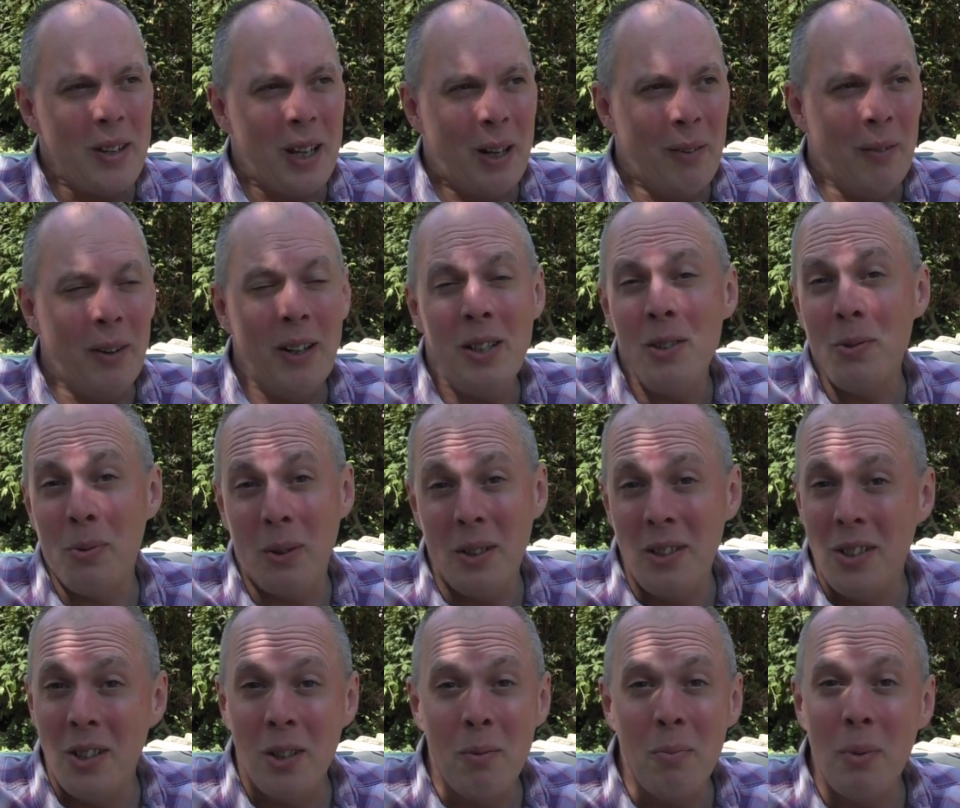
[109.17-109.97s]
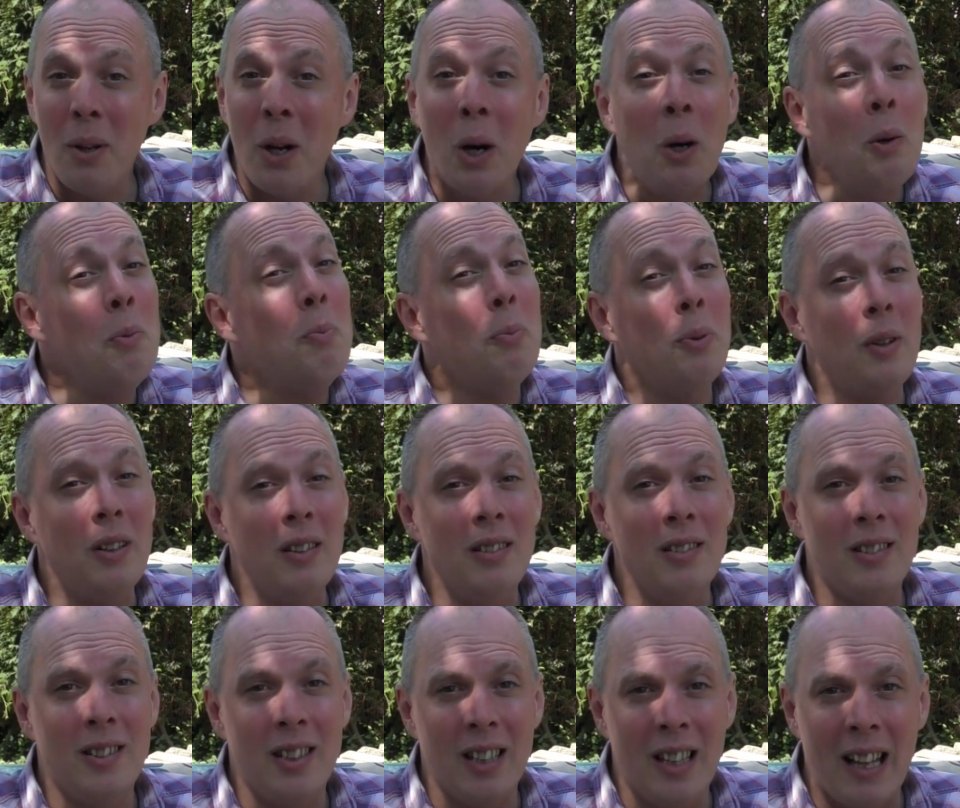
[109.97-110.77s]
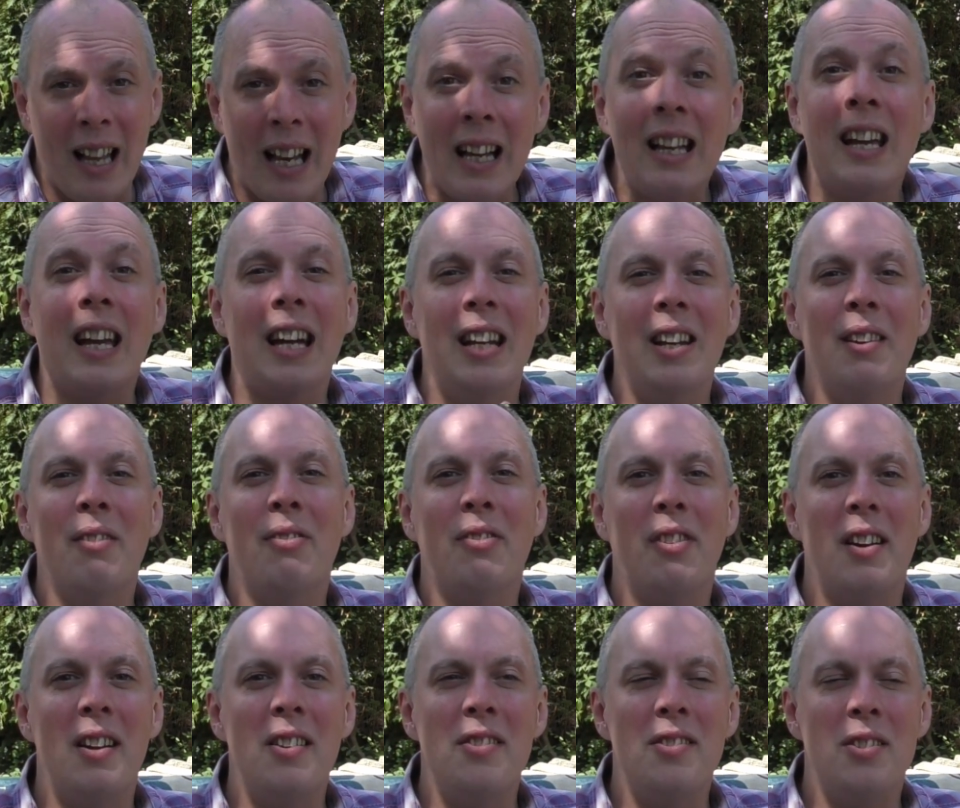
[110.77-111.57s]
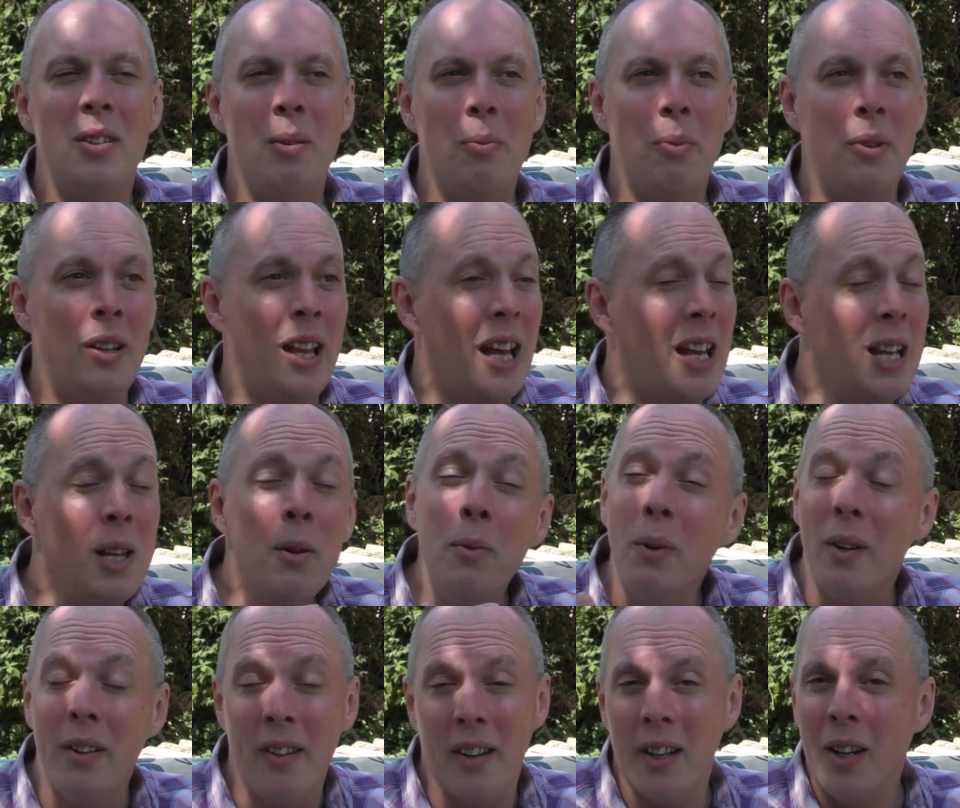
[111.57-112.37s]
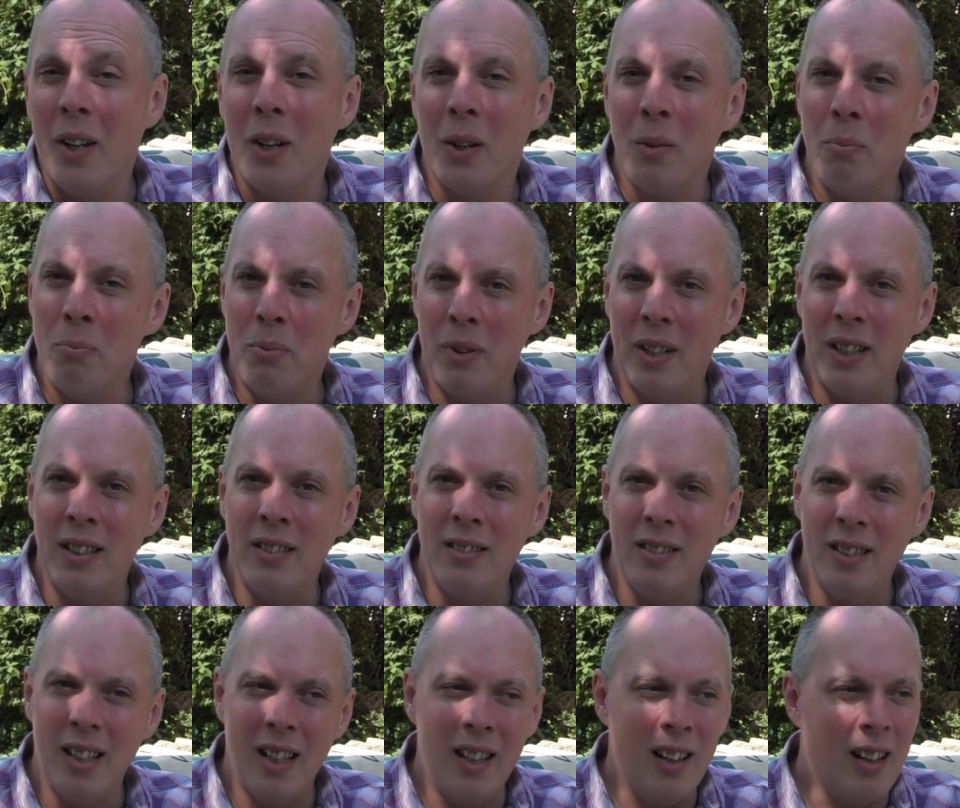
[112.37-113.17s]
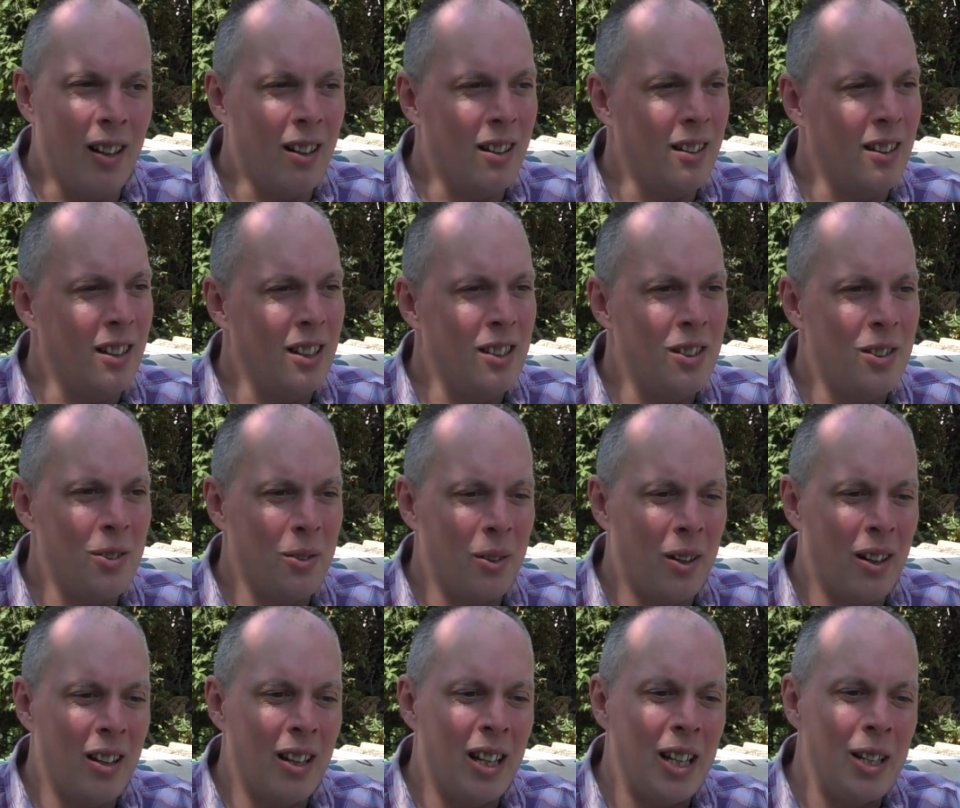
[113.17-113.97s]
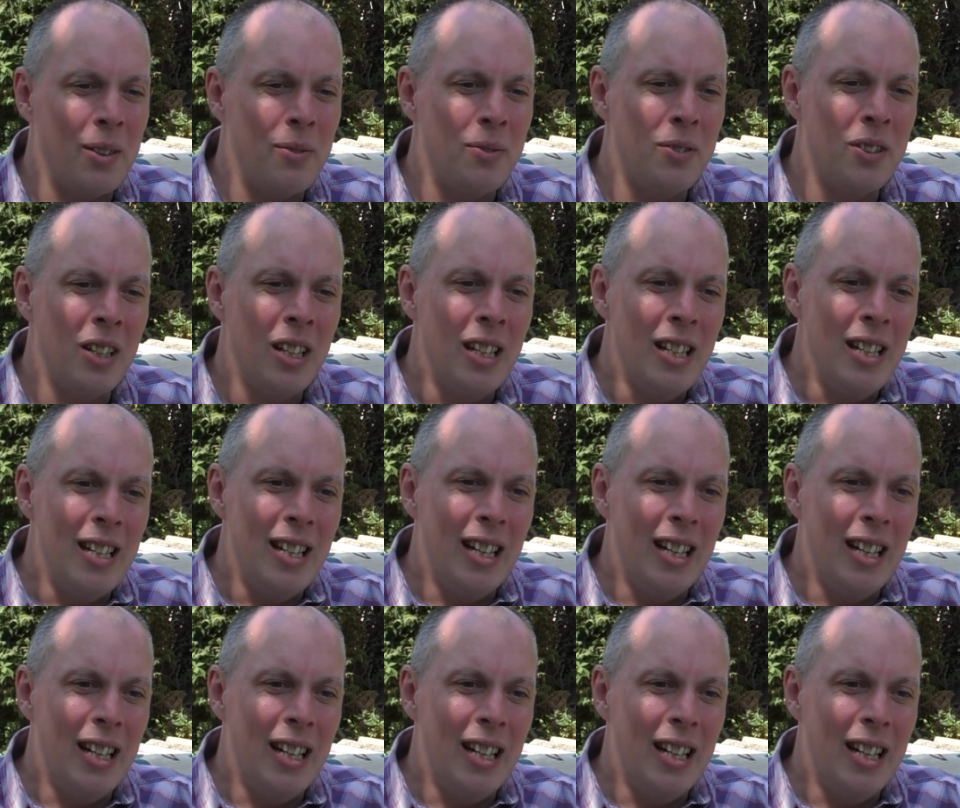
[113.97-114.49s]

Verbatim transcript: and whereas we should be open to that kind of friendship with anyone that God brings in our, into our lives,